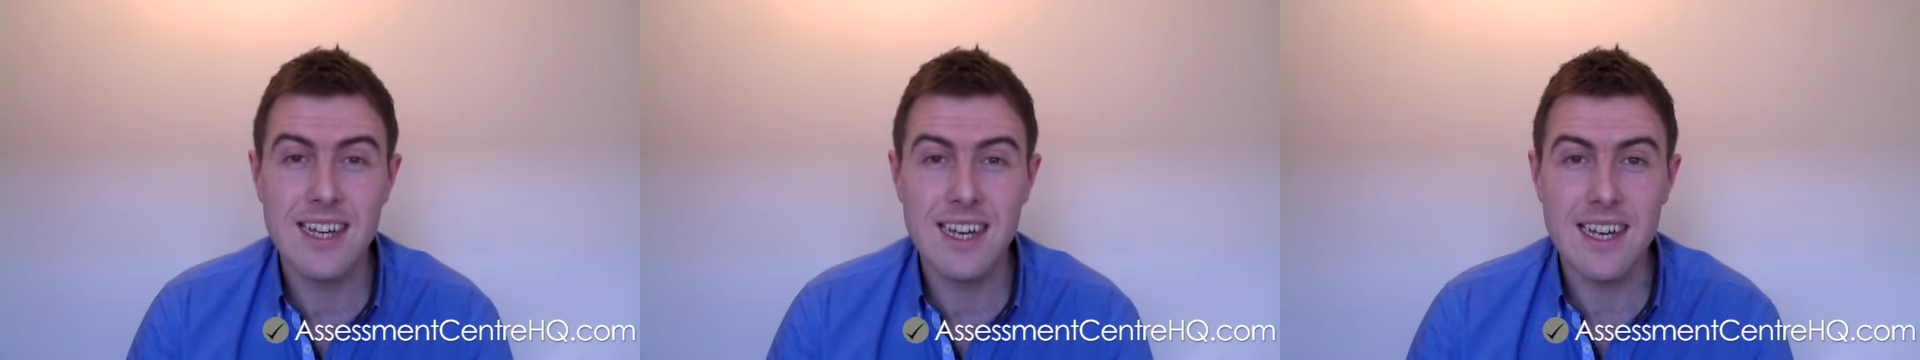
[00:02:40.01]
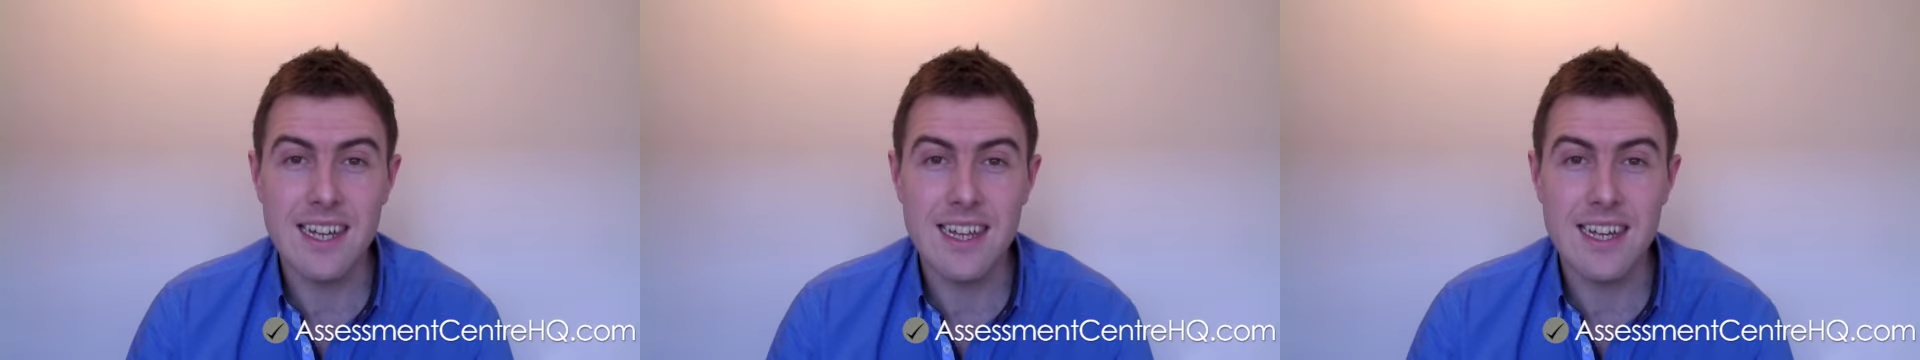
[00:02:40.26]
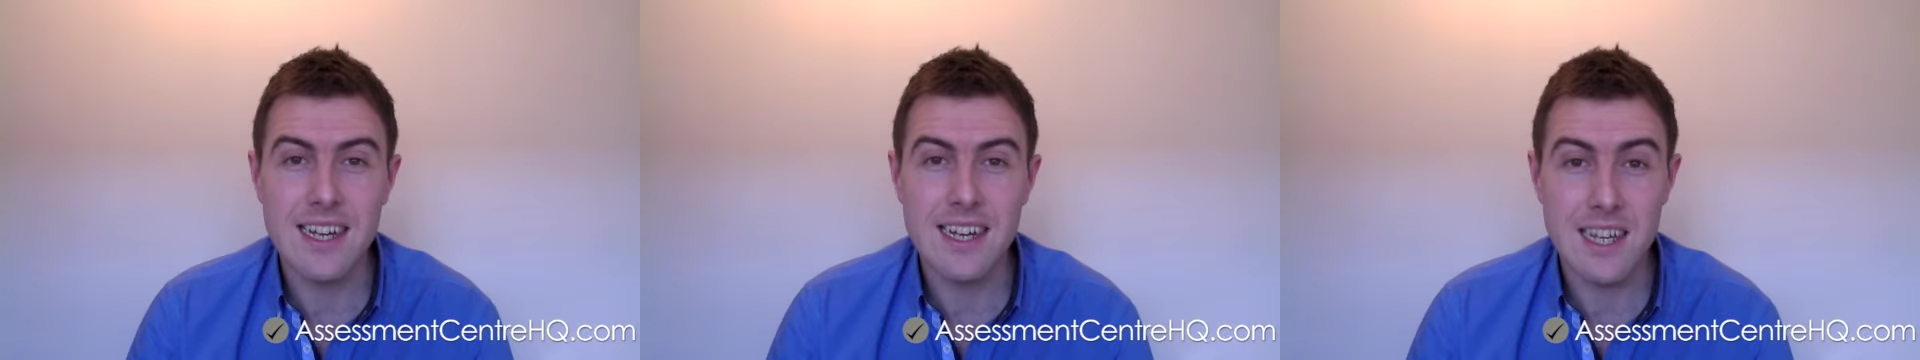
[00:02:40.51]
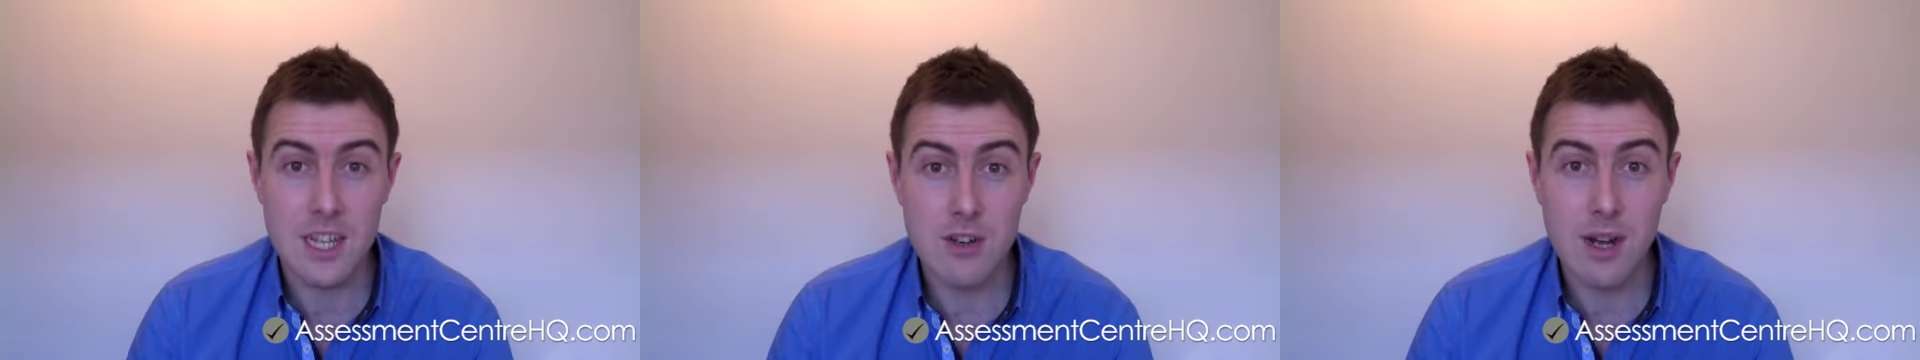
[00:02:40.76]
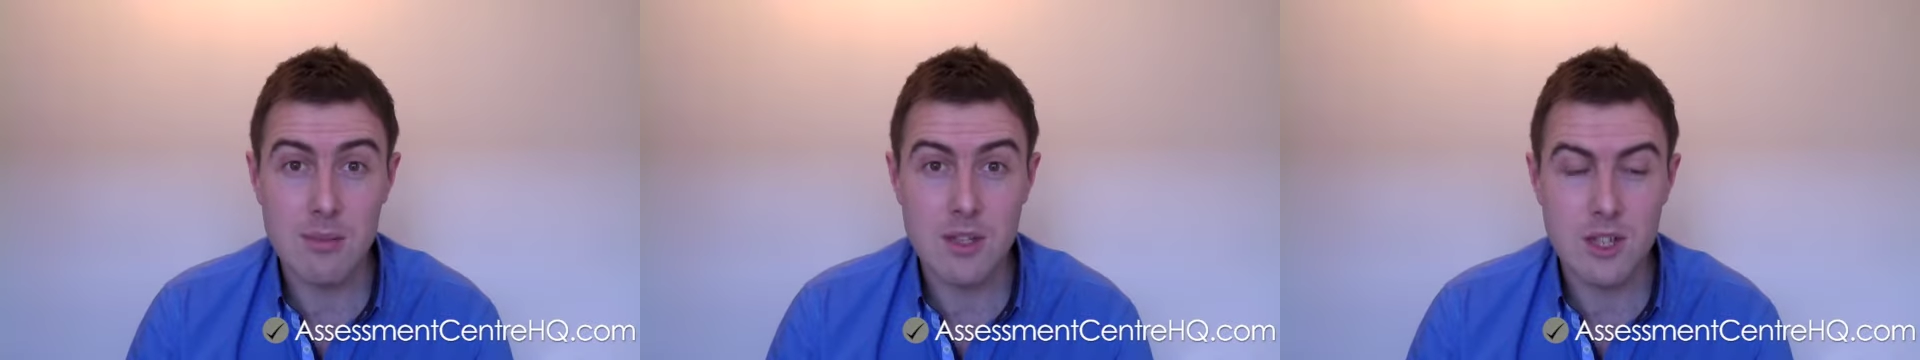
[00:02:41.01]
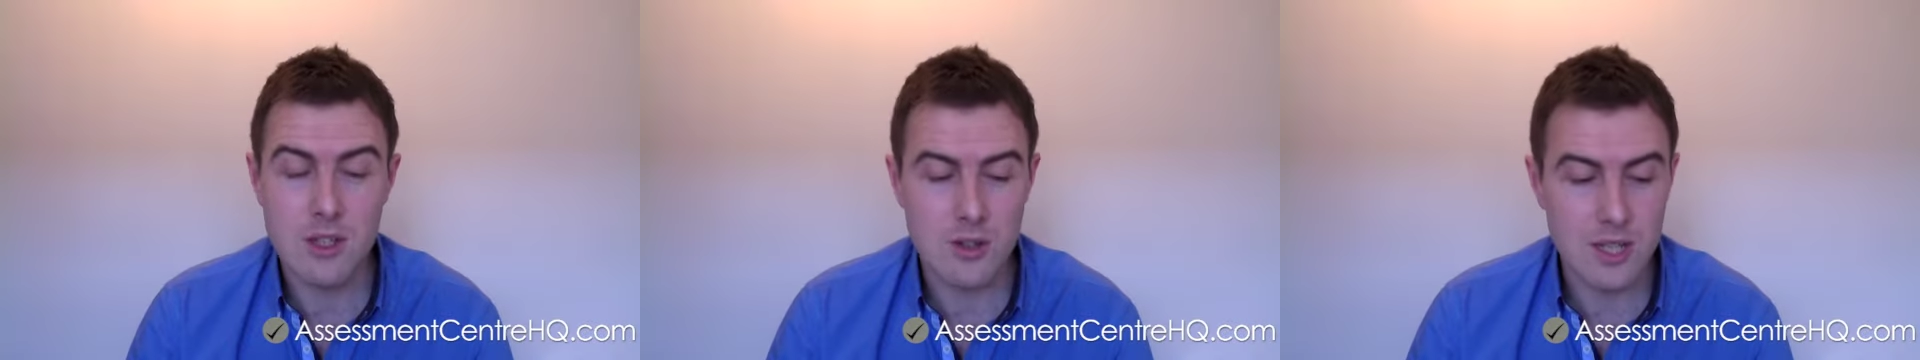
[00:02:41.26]
in your
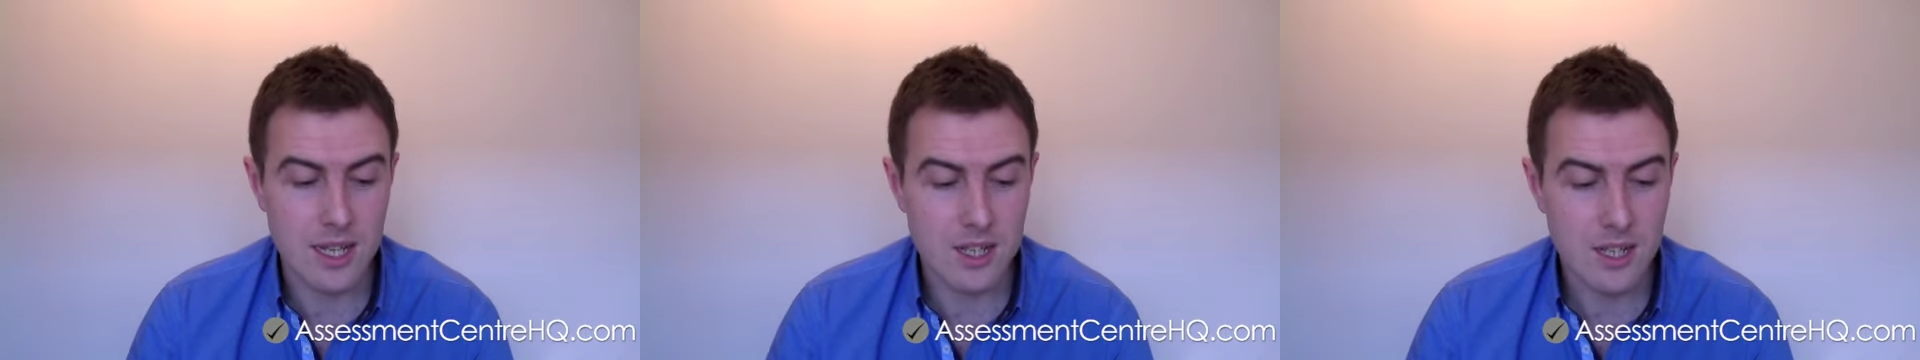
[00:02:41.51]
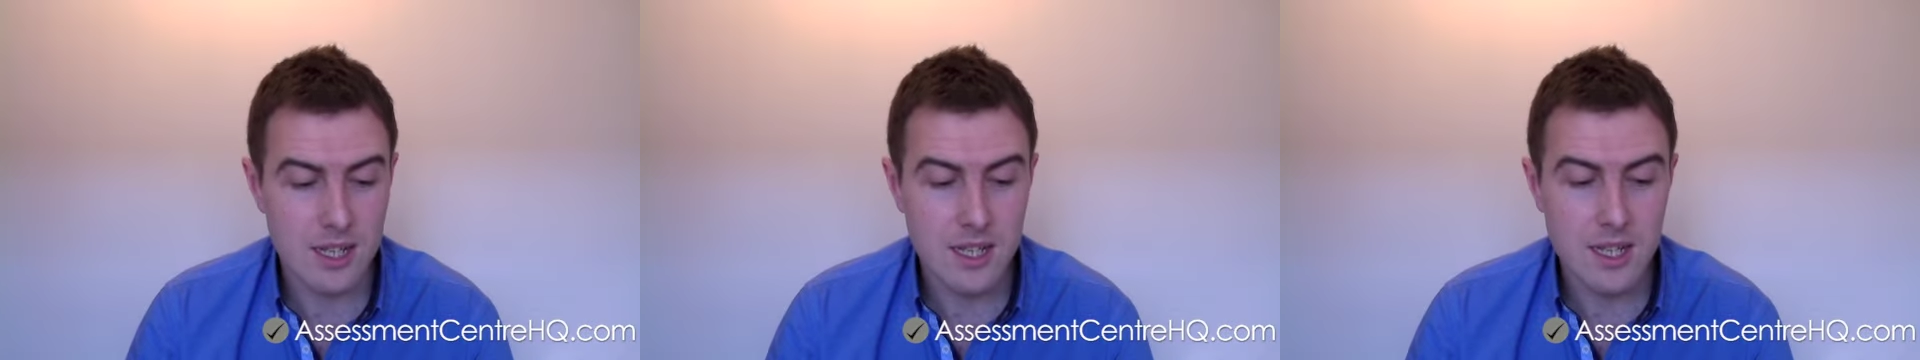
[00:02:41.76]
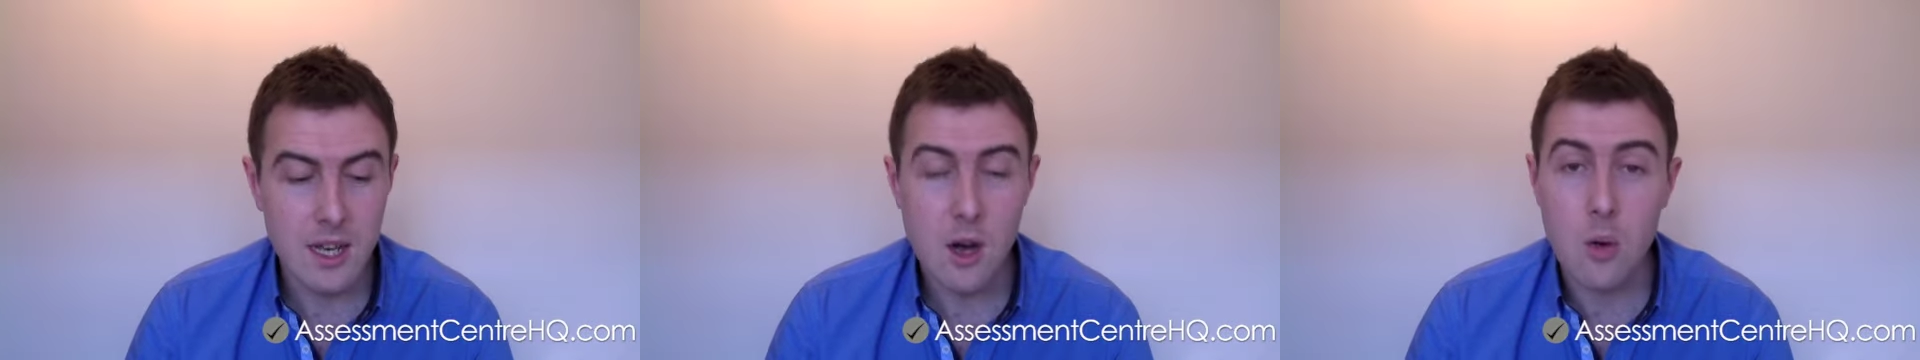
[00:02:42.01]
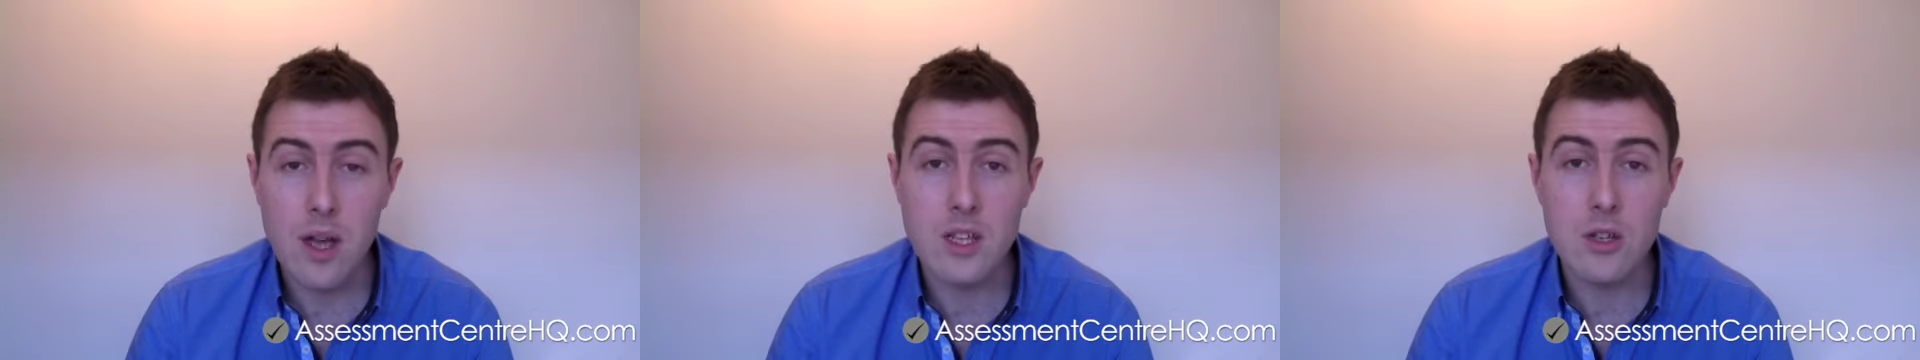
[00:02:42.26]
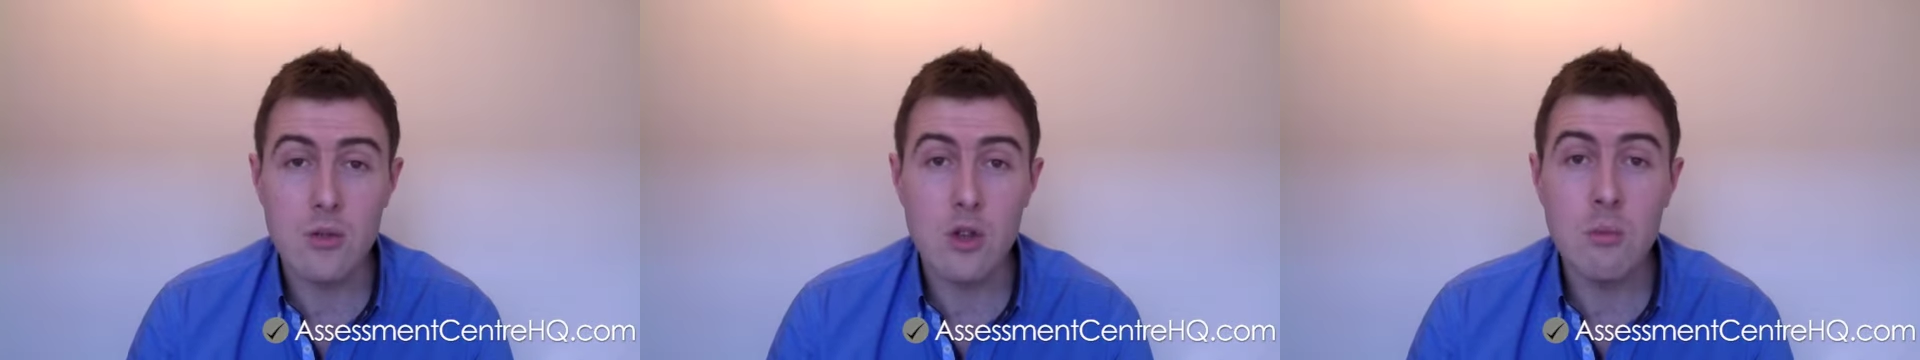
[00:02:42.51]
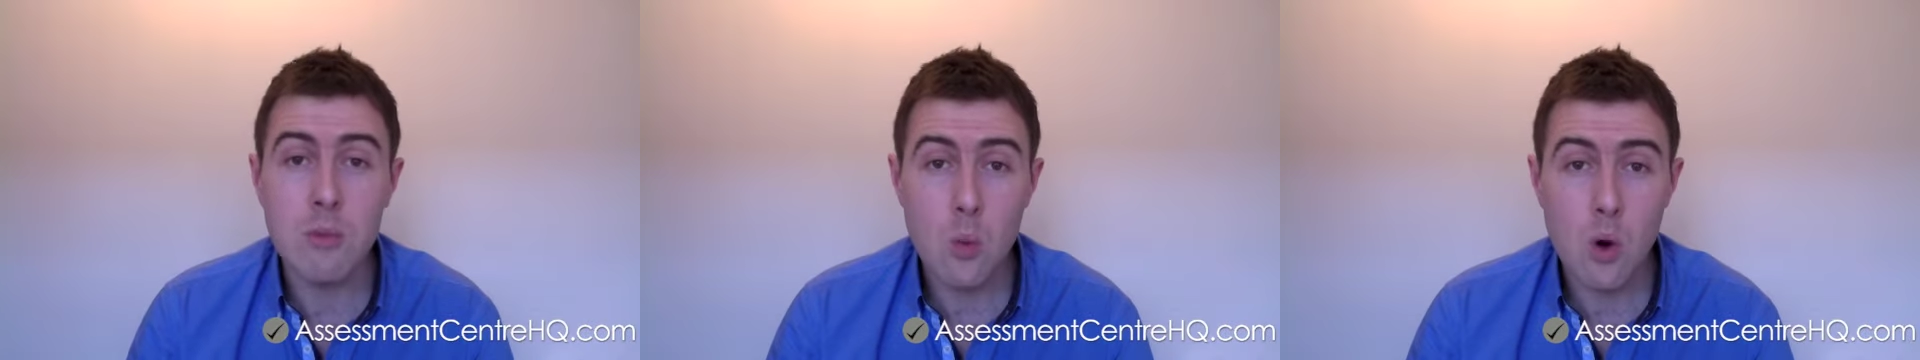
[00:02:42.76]
aptitude test. Okay, so
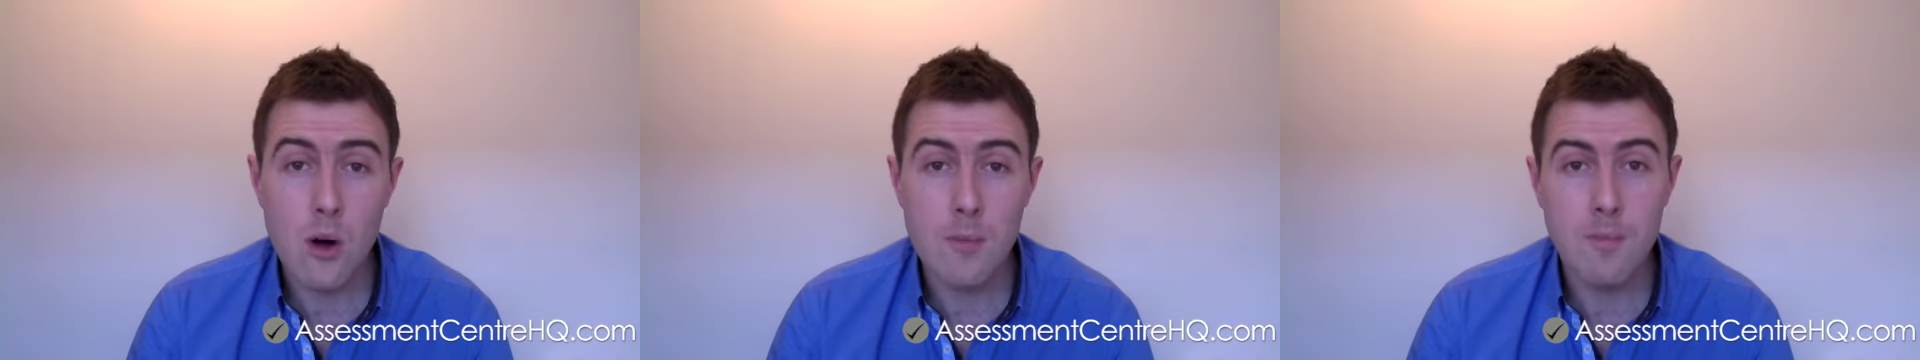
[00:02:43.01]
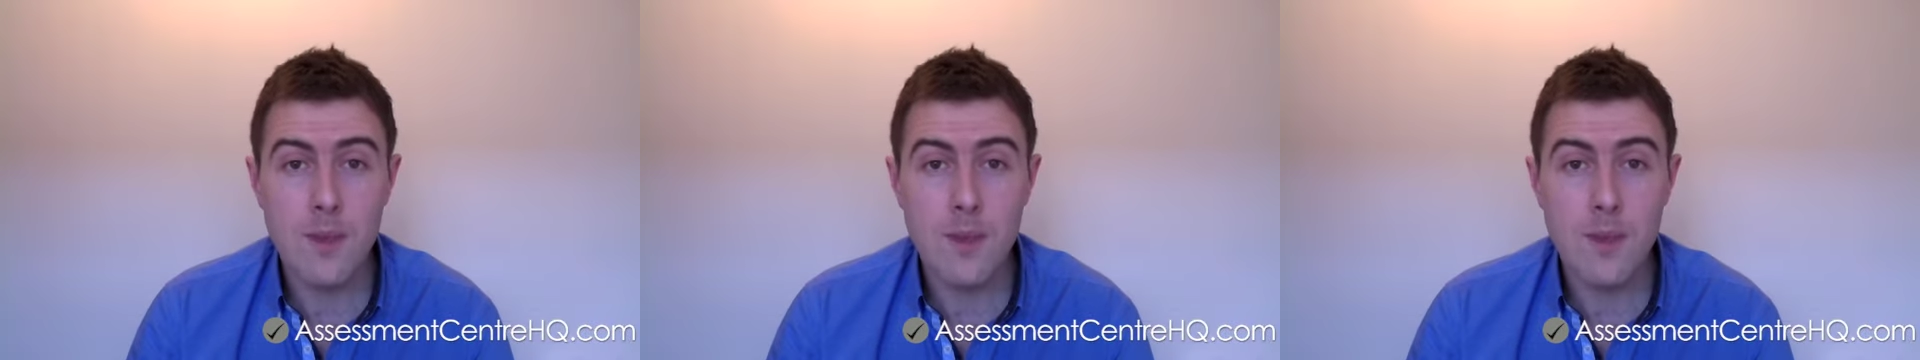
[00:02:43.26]
number one,